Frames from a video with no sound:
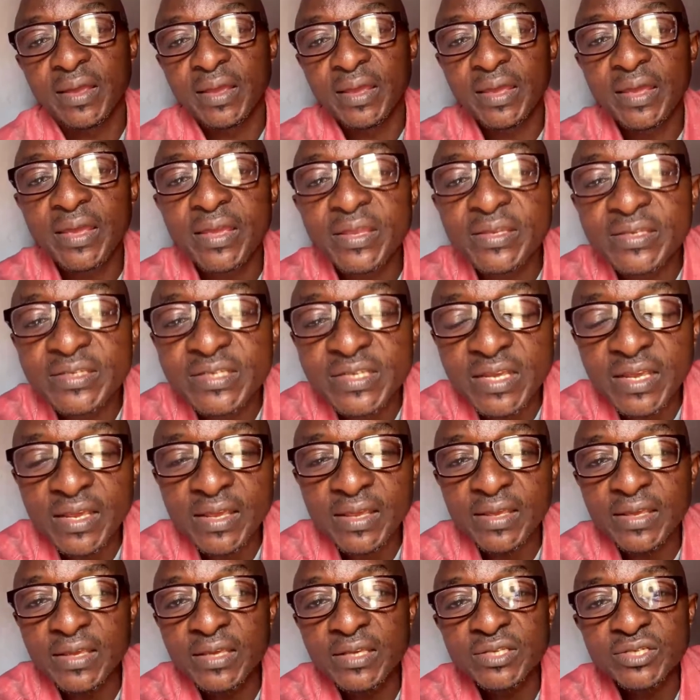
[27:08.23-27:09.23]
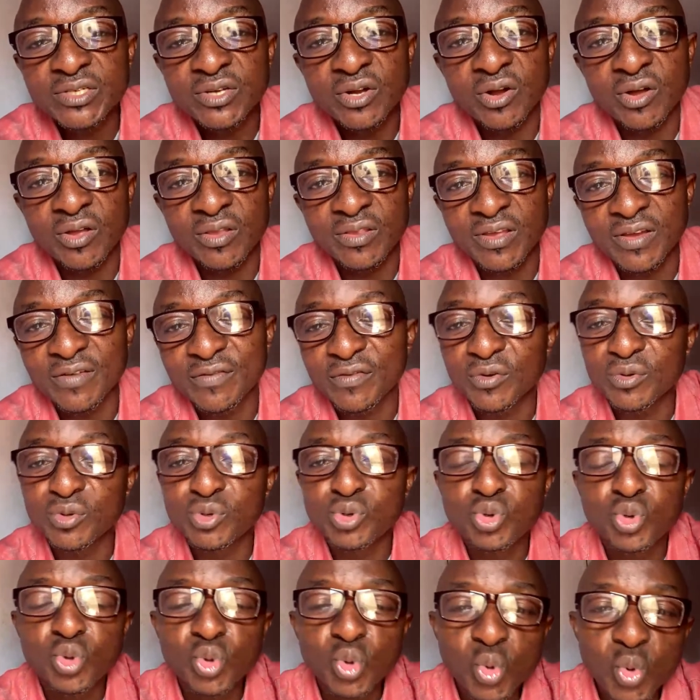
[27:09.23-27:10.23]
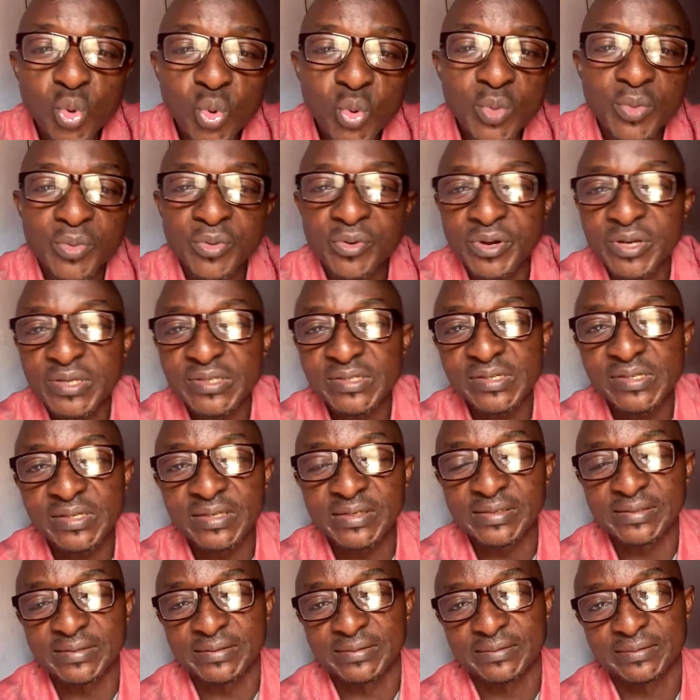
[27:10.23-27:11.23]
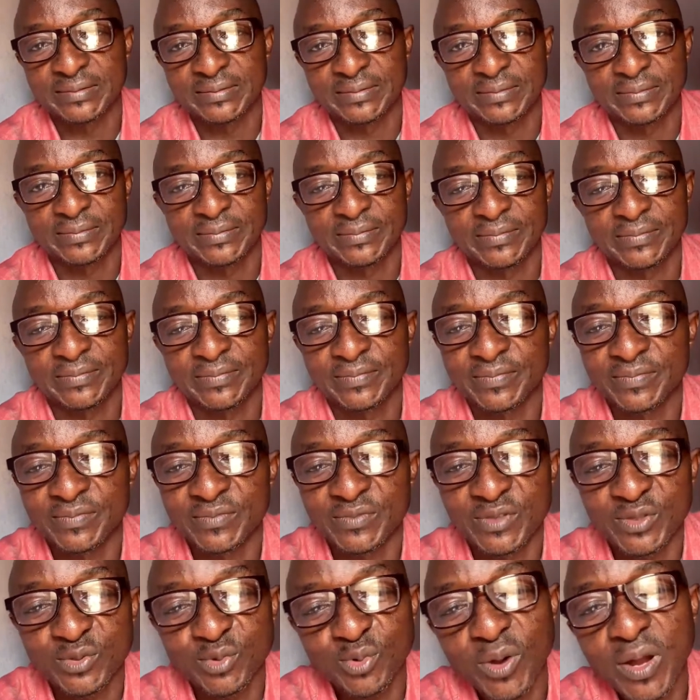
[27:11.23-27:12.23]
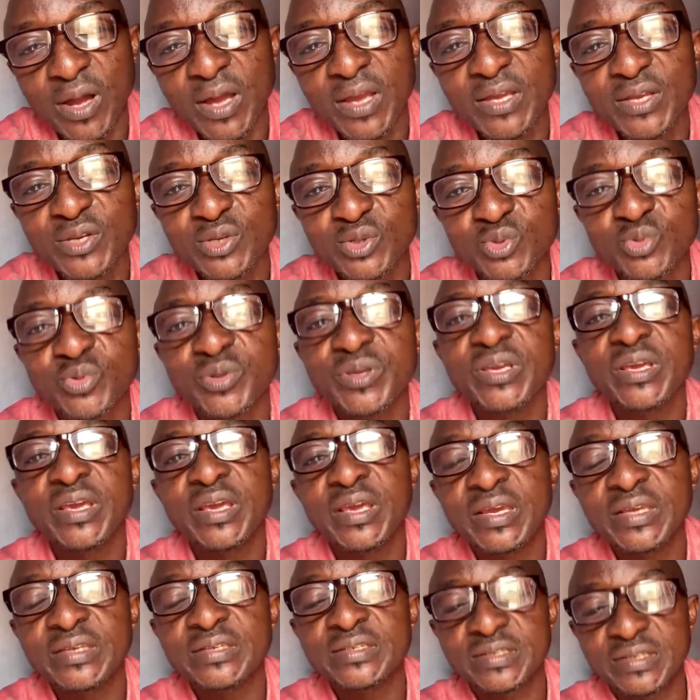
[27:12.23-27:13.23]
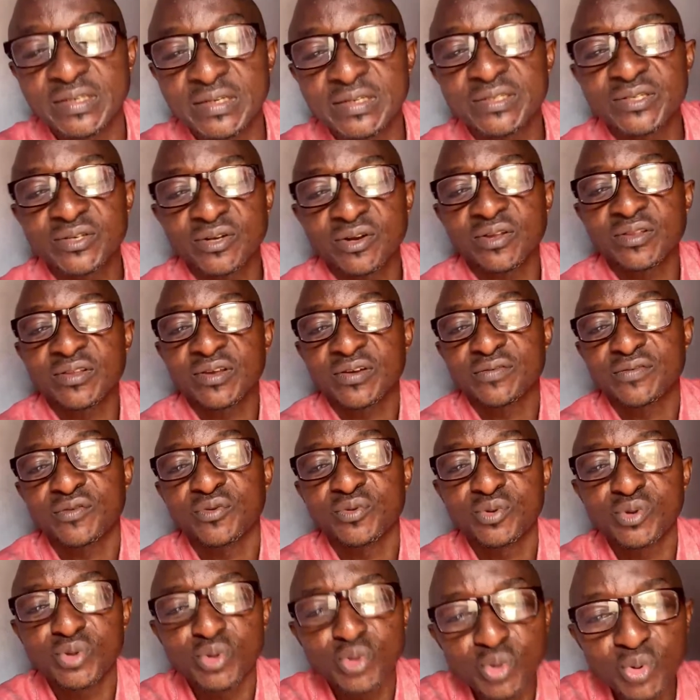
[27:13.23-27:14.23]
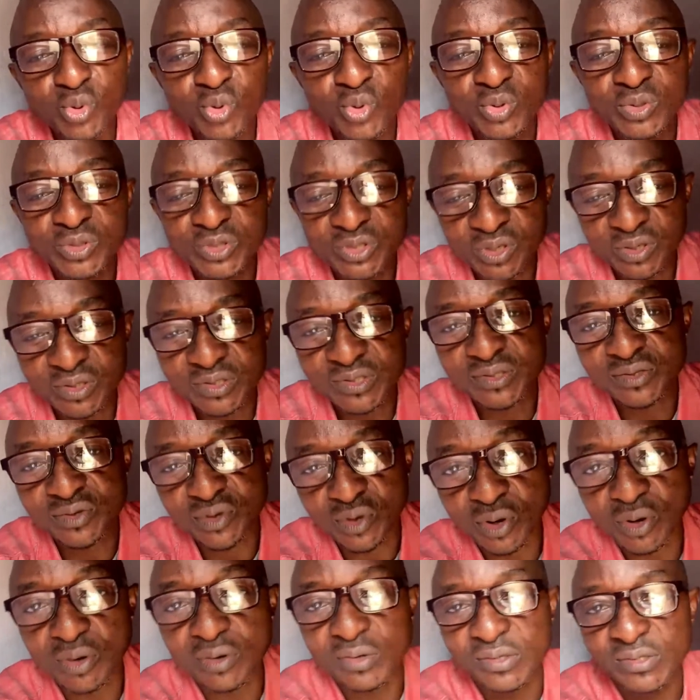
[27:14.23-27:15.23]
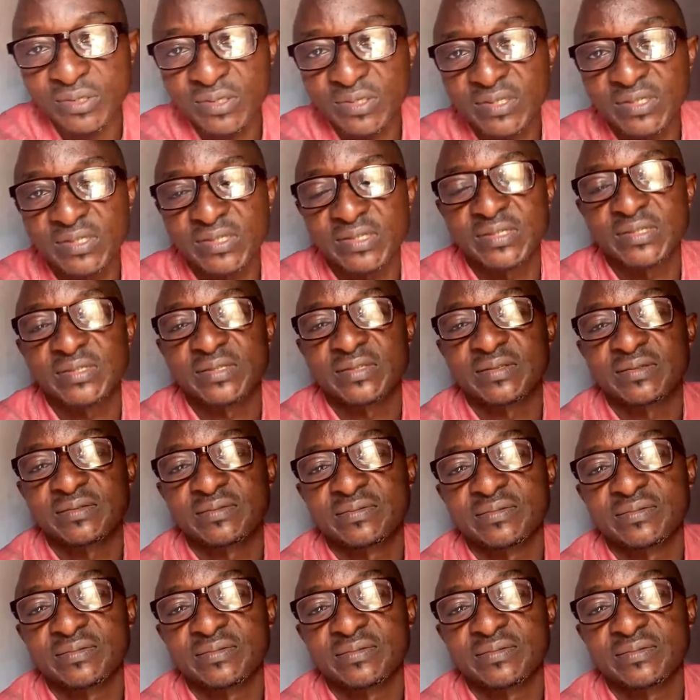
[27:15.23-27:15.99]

hating each other for no reason. Why do we hate each other for no just cause?